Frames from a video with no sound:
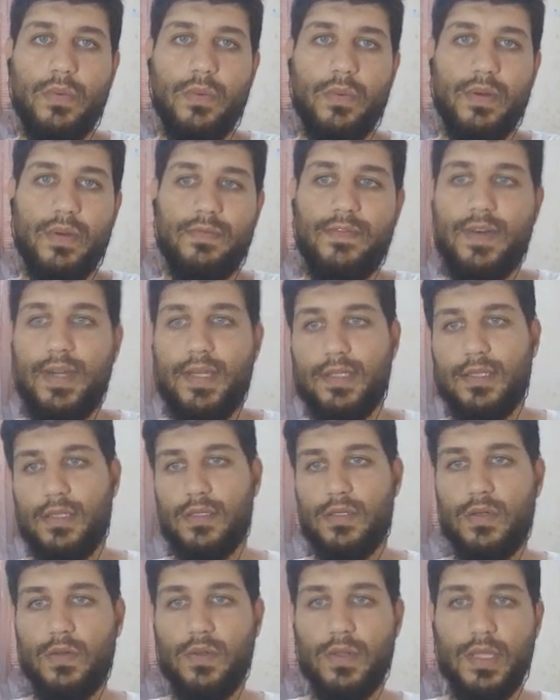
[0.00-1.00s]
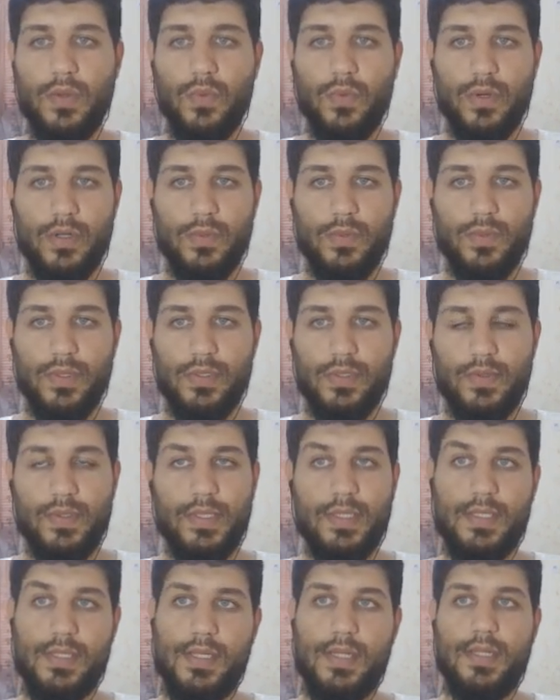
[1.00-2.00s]
Web Vitals. Only one
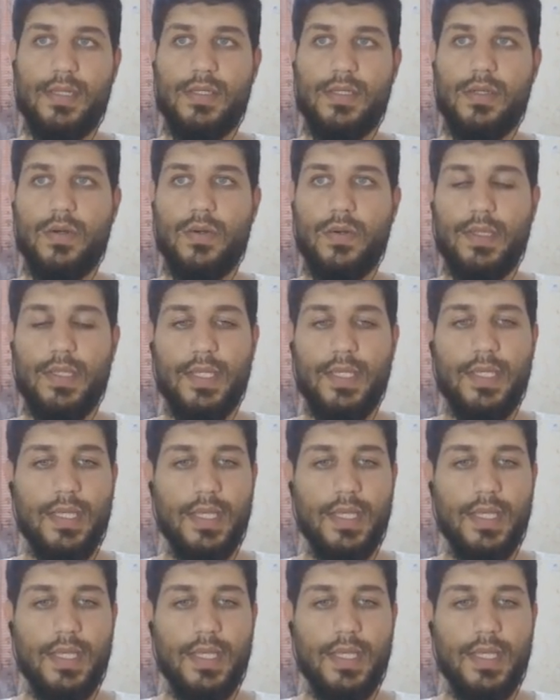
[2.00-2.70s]
opportunities, and it's already